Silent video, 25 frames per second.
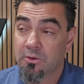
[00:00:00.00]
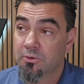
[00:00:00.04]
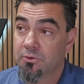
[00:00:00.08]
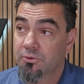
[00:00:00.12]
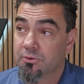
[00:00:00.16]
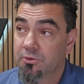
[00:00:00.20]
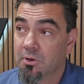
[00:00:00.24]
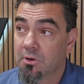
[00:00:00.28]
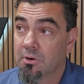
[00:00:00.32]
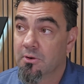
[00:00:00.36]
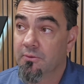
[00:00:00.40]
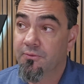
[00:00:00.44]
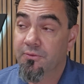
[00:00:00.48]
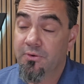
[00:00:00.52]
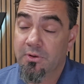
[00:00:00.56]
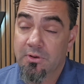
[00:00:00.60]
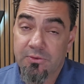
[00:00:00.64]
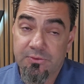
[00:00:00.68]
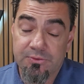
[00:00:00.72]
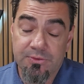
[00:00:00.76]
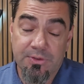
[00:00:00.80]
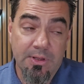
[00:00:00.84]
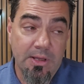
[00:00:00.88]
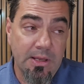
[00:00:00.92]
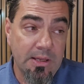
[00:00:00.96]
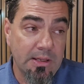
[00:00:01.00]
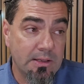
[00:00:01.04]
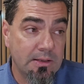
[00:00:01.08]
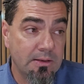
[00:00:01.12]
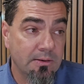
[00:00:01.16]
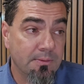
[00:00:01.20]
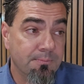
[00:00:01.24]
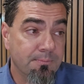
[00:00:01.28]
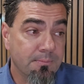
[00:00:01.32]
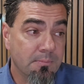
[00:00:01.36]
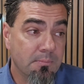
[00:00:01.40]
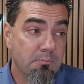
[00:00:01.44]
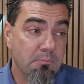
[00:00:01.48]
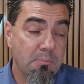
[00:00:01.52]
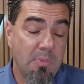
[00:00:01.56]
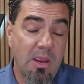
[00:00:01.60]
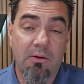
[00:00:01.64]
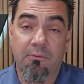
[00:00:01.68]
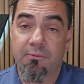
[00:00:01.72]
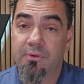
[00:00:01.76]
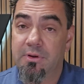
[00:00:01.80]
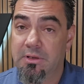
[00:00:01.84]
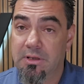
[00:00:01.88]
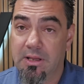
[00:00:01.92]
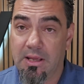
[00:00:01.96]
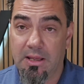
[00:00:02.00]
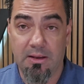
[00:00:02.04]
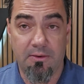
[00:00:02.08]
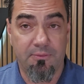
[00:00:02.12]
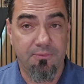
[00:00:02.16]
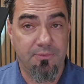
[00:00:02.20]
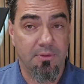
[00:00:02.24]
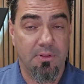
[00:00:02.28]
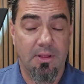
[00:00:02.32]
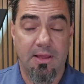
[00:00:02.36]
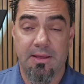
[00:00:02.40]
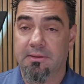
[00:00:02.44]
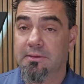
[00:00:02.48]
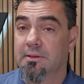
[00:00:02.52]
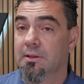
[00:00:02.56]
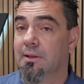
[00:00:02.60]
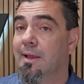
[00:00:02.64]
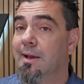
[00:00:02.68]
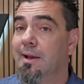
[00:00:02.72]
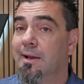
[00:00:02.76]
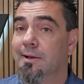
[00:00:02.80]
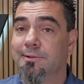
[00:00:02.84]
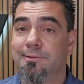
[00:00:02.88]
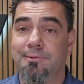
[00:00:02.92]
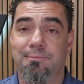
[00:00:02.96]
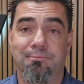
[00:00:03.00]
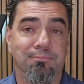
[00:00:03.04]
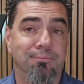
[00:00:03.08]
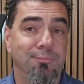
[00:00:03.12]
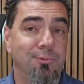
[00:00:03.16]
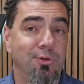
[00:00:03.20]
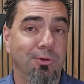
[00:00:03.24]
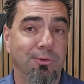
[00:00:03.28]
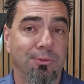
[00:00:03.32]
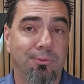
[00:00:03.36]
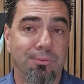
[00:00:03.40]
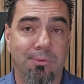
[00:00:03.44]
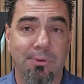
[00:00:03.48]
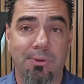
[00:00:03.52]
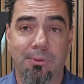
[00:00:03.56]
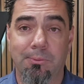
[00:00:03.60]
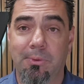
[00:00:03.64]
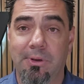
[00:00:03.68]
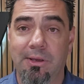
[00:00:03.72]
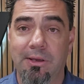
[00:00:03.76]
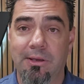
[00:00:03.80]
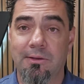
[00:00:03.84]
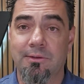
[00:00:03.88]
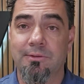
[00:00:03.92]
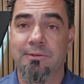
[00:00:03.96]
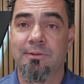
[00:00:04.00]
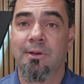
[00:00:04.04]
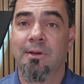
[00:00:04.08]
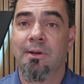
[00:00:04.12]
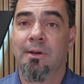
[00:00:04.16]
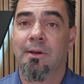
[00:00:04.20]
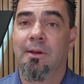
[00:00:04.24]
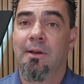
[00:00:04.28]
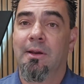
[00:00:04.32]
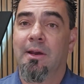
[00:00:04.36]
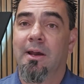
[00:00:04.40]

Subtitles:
So it feels like every day for like the last 2-3 weeks,